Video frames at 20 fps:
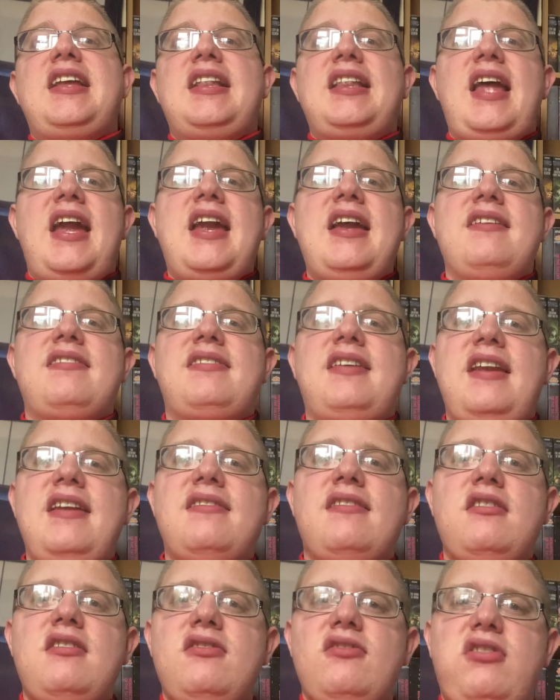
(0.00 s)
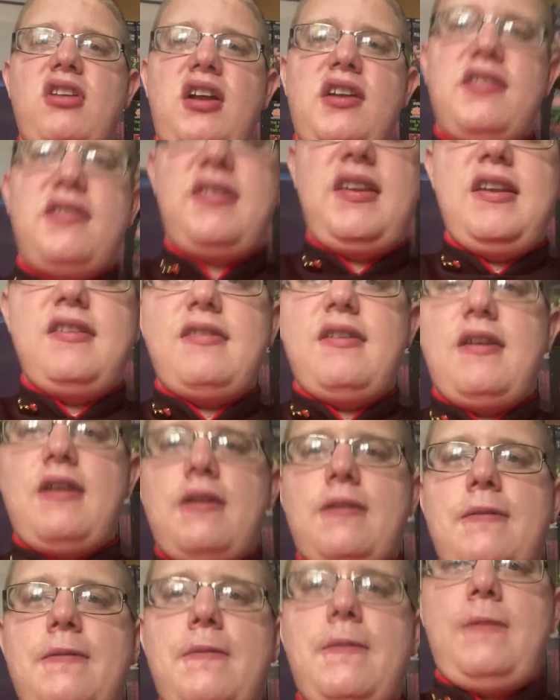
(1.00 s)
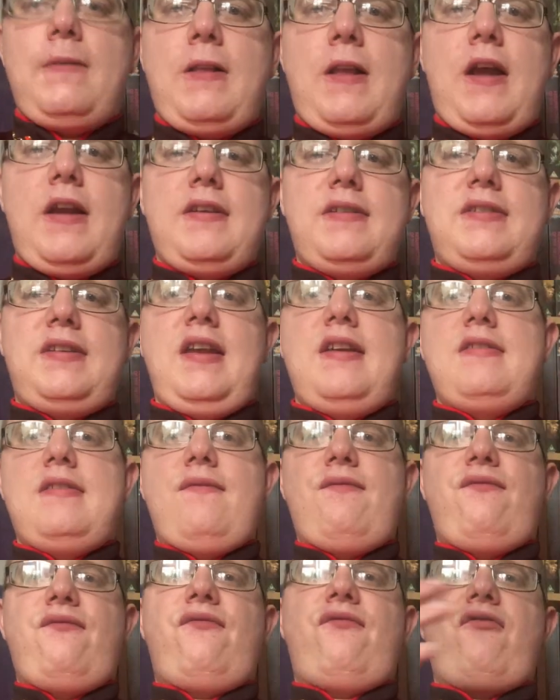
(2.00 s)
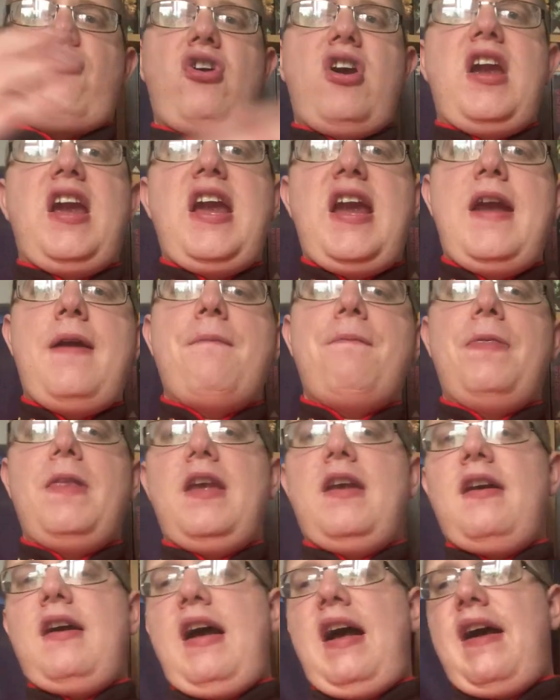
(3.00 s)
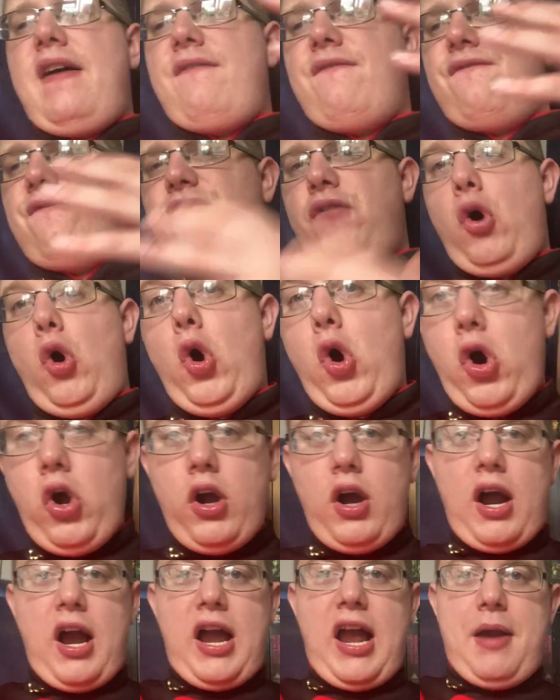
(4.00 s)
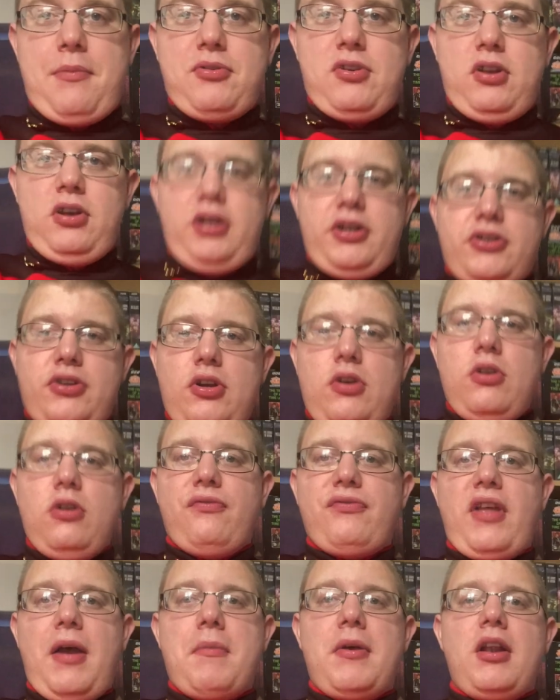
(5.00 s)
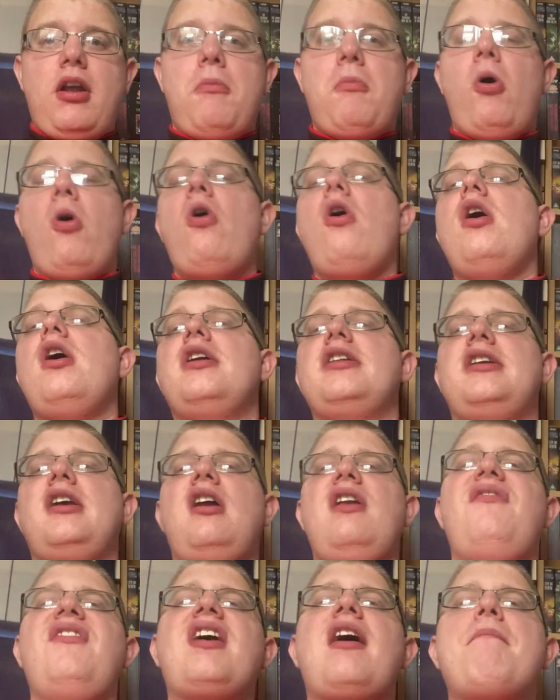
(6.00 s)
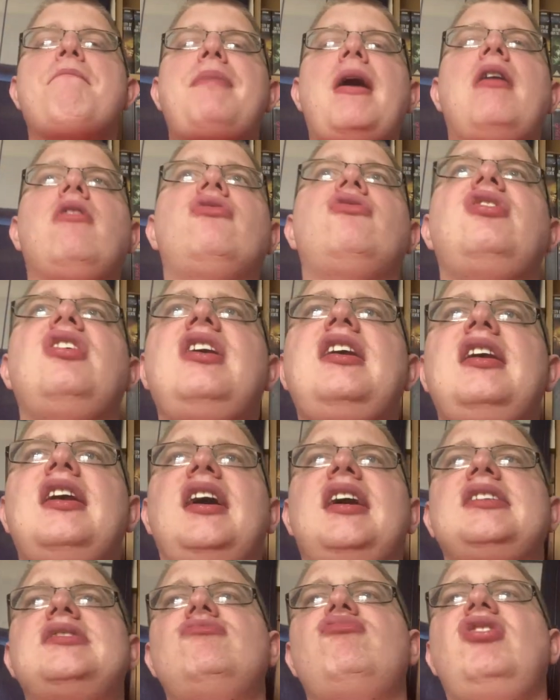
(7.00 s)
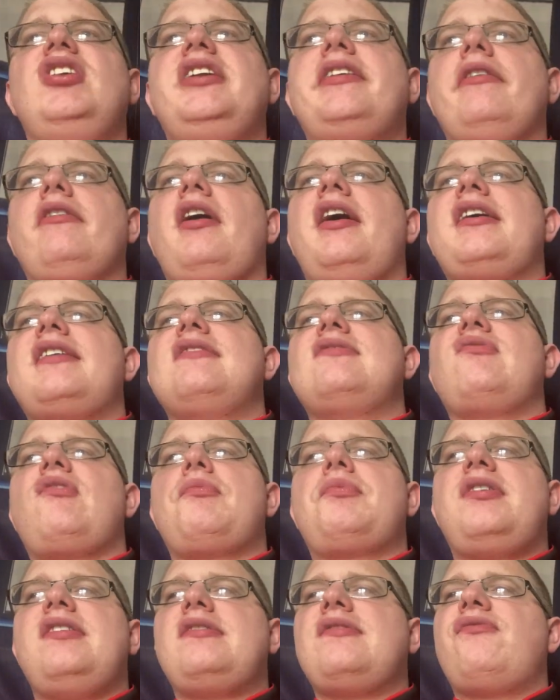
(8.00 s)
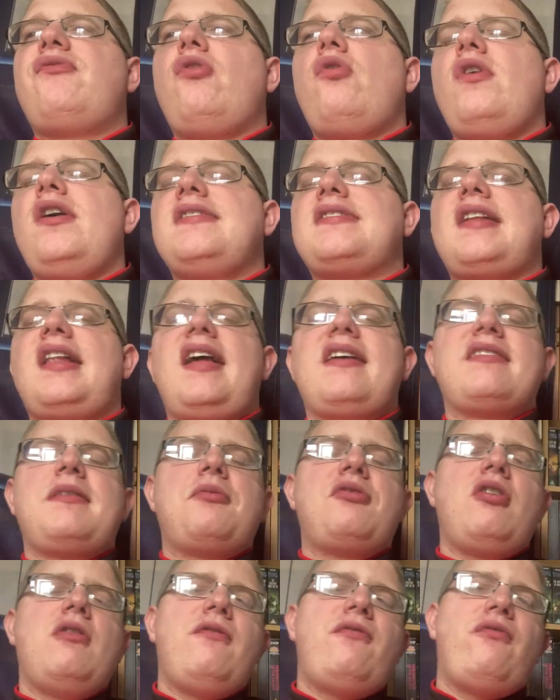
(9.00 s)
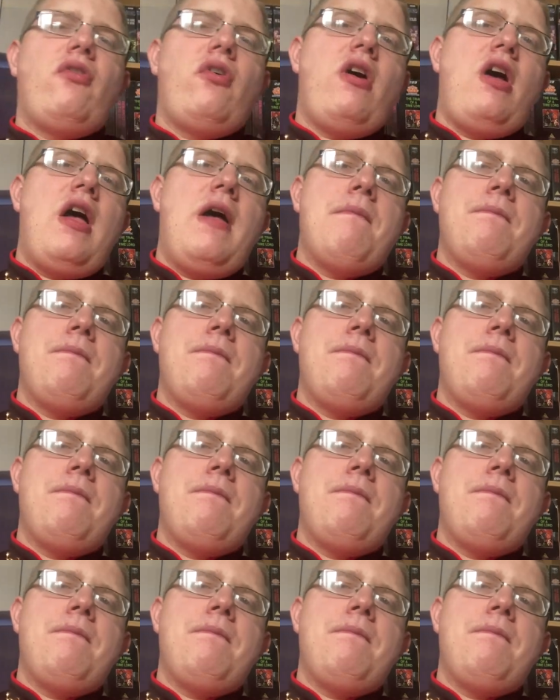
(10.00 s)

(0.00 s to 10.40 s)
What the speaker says: the later seasons, like season three and four. I absolutely do love them a lot more. The only thing about it I really don't like is from season four is the last episode for